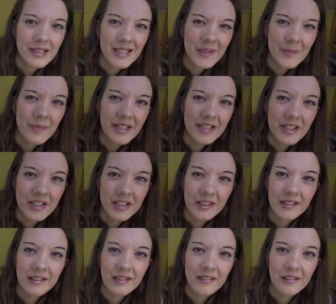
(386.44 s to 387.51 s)
See, the pictures
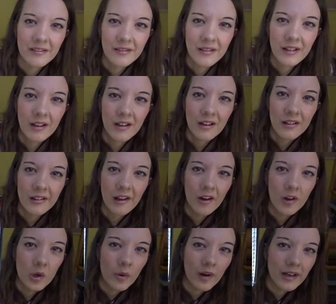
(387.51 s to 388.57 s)
look a little
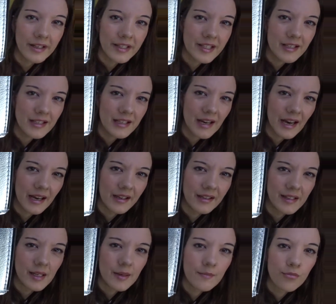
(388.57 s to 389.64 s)
low quality
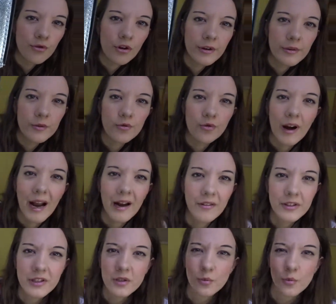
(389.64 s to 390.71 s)
and embroidered
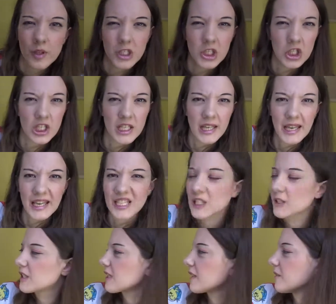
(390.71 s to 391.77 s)
round, which
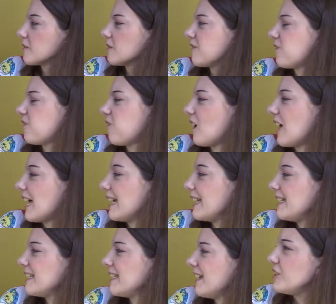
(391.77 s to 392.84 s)
is
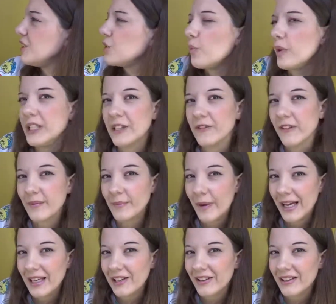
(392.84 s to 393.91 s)
fine. I just wondered if it
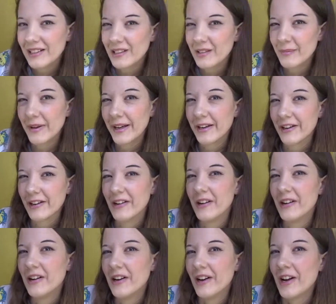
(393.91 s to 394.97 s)
might look a little better
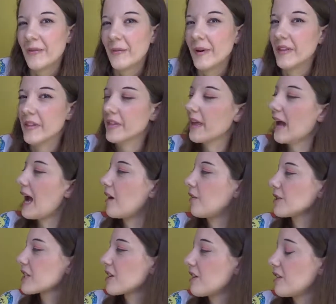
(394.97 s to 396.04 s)

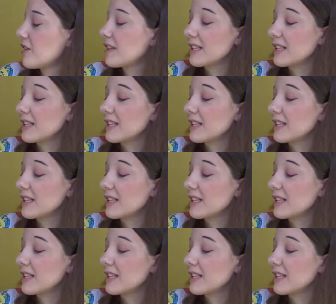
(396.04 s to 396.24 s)
without her.